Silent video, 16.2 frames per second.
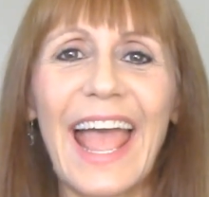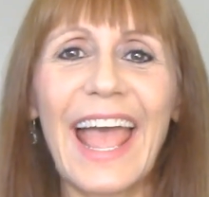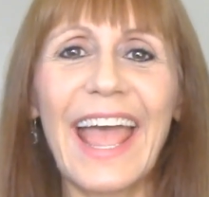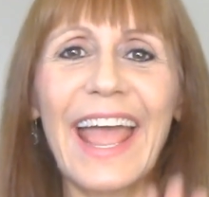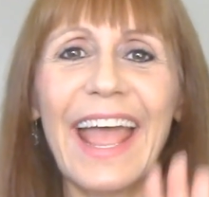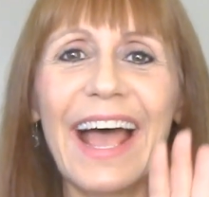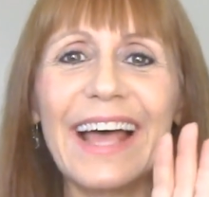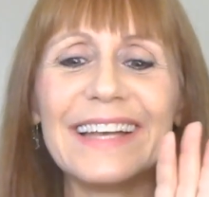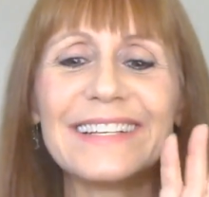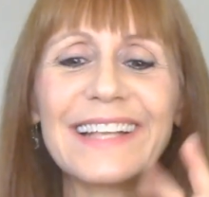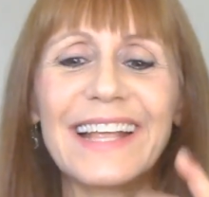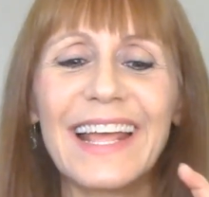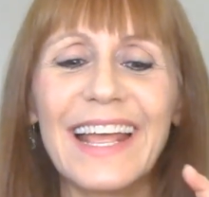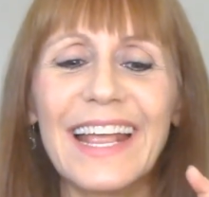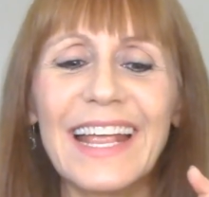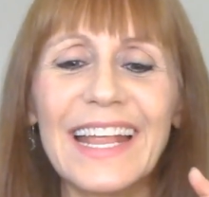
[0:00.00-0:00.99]
And
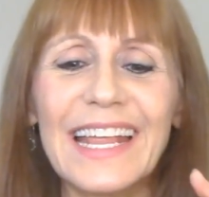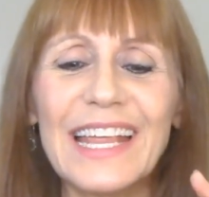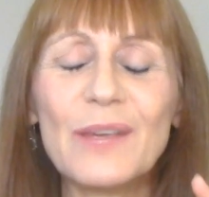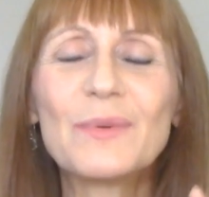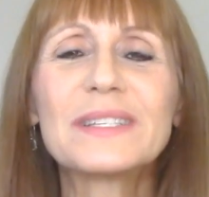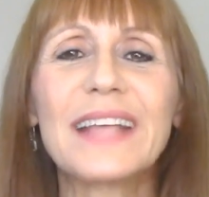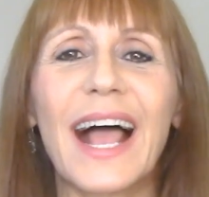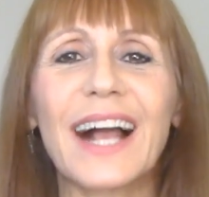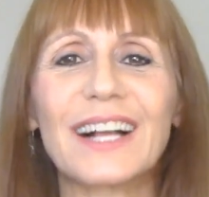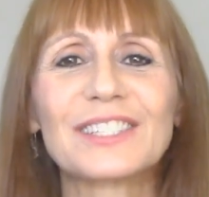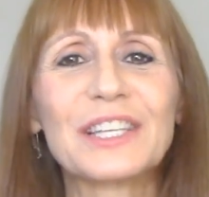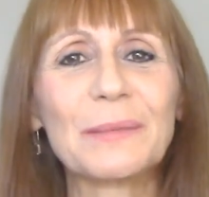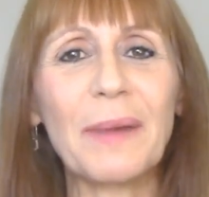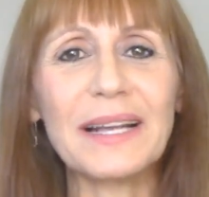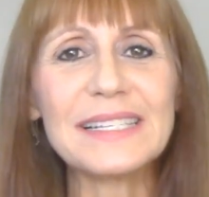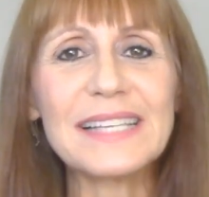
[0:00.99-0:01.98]
he was
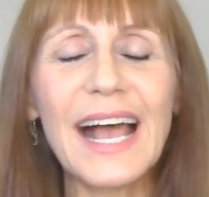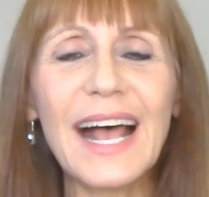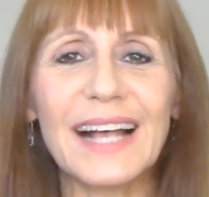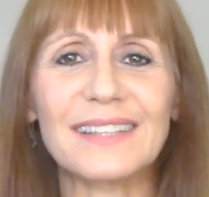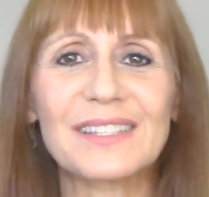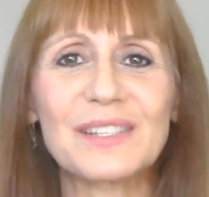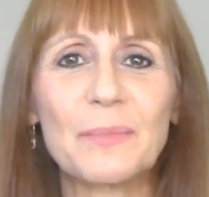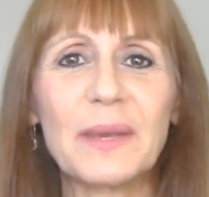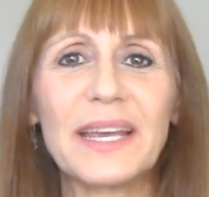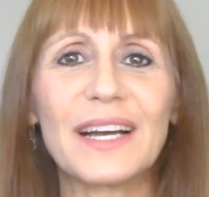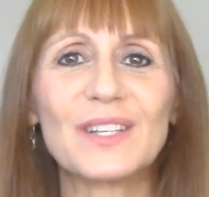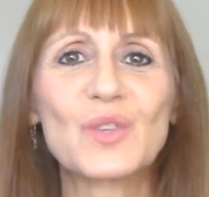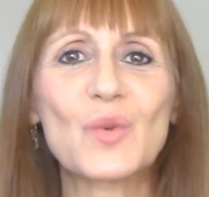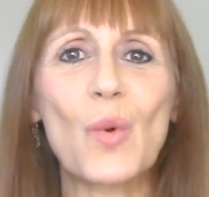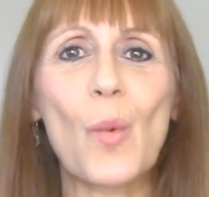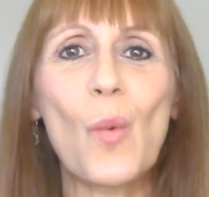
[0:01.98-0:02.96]
actually my test
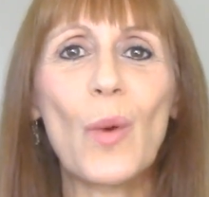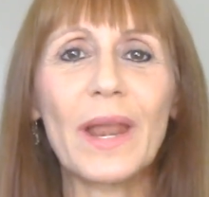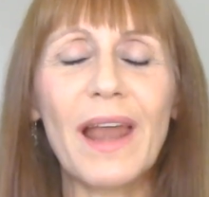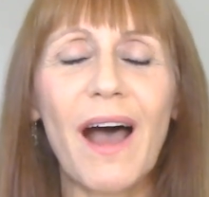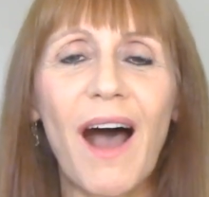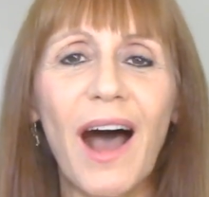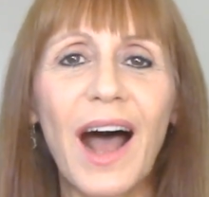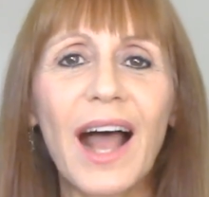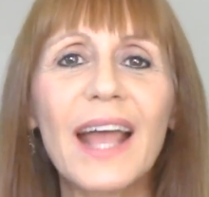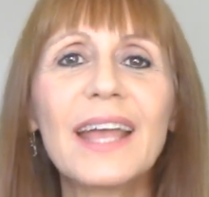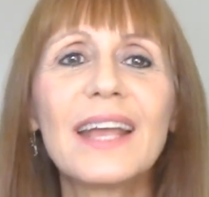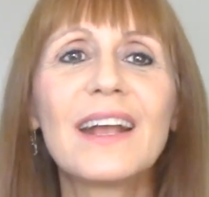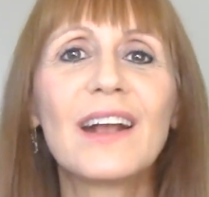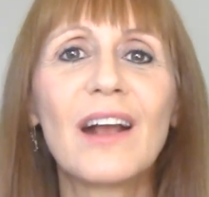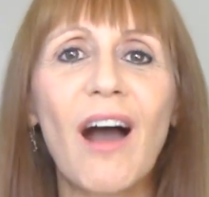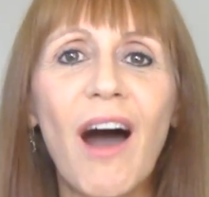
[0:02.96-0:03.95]
because when
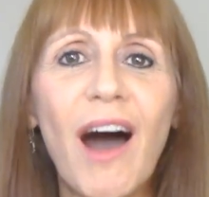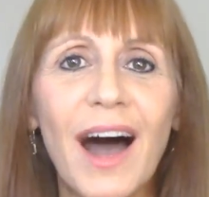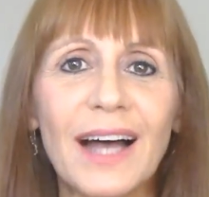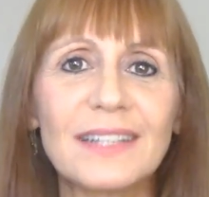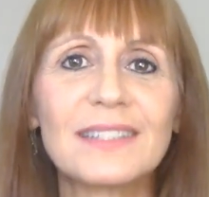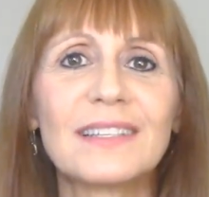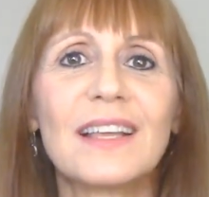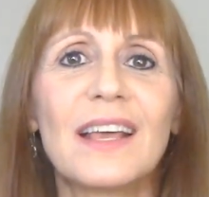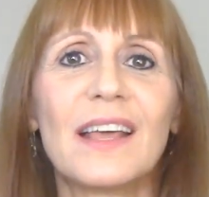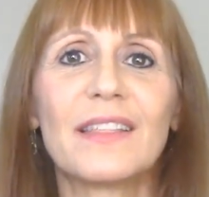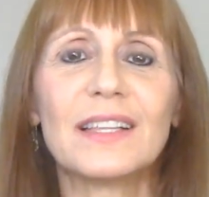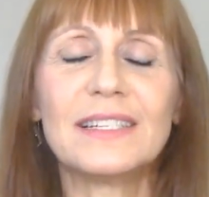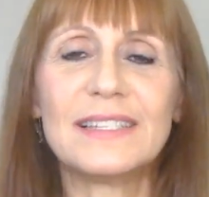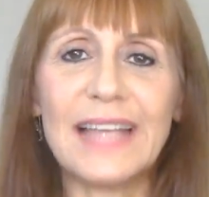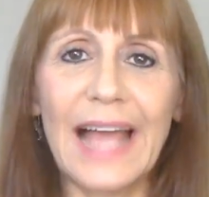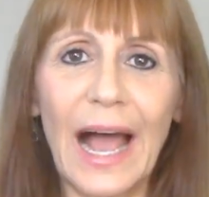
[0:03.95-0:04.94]
I got
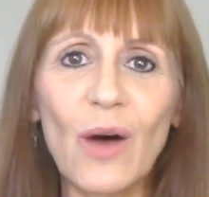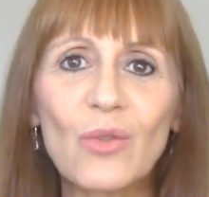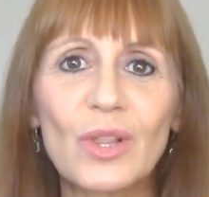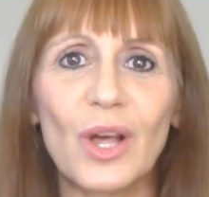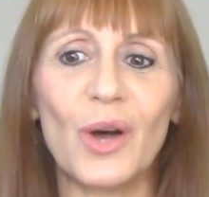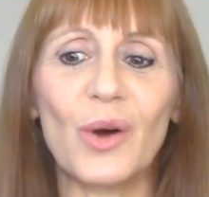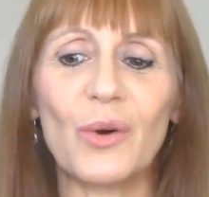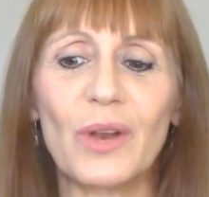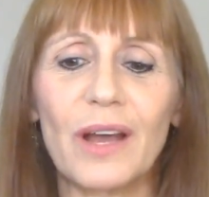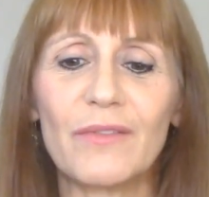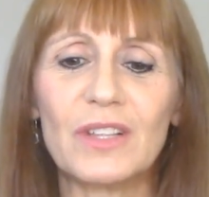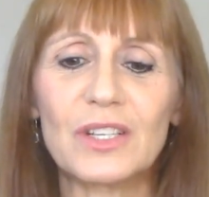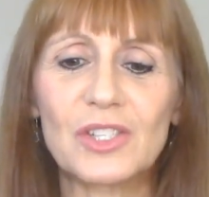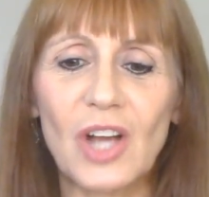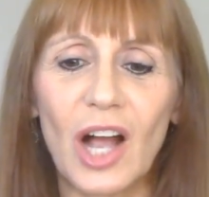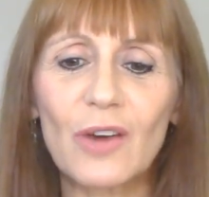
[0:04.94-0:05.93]
the download of
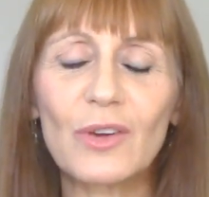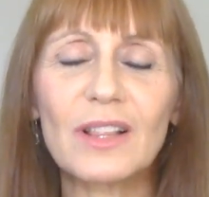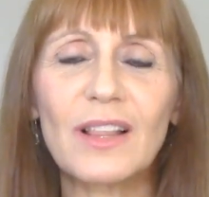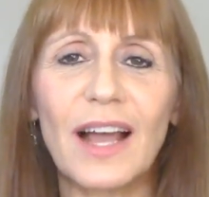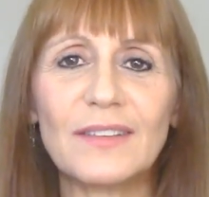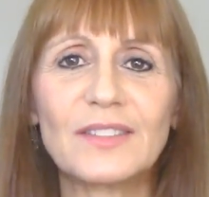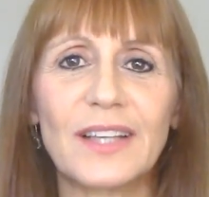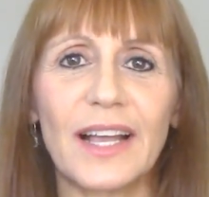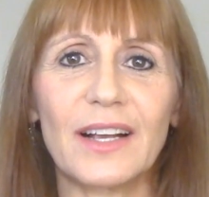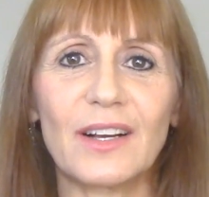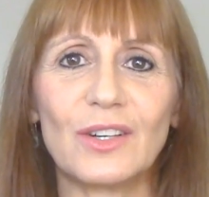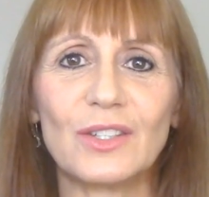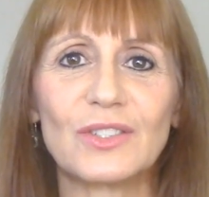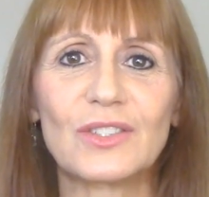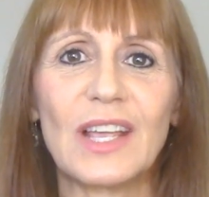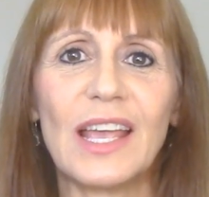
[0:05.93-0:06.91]
the chakra life
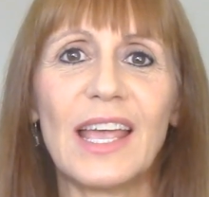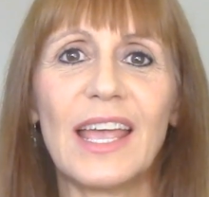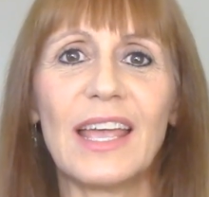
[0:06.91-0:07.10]
cycles,